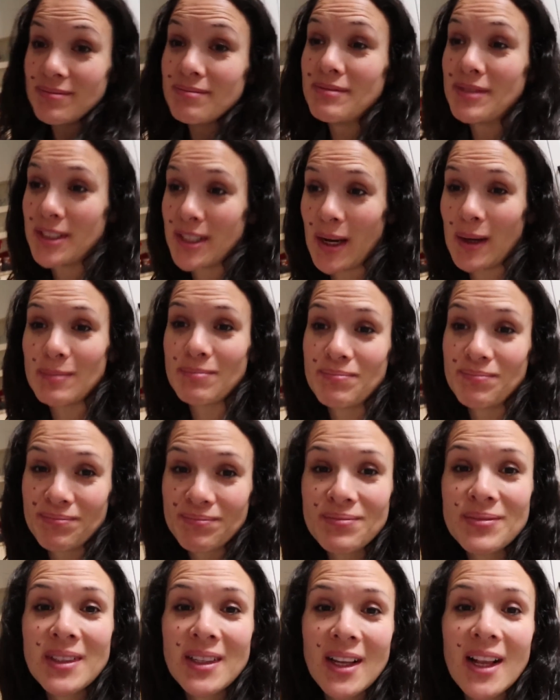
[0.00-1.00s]
so.
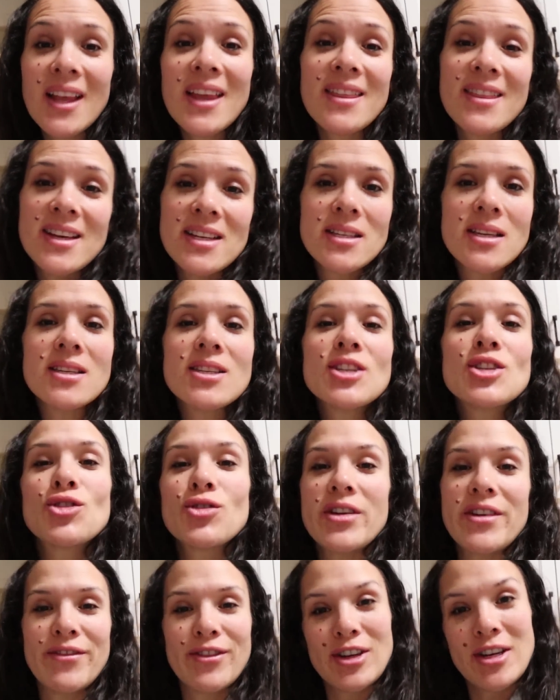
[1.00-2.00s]
This is a
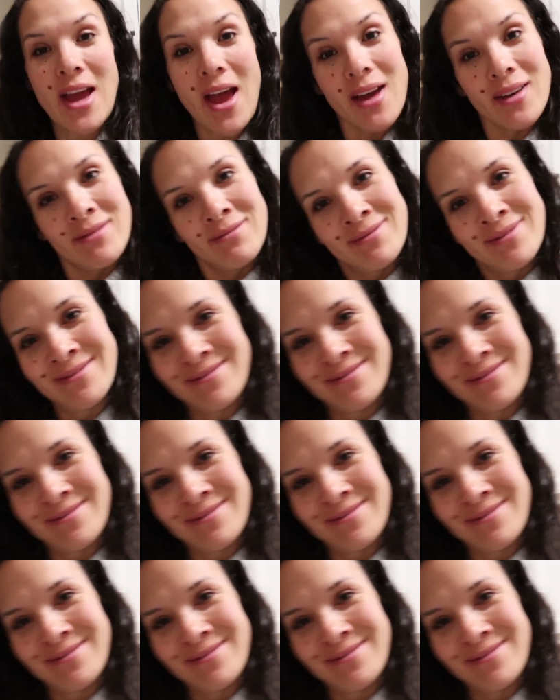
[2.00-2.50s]
treat for Dad.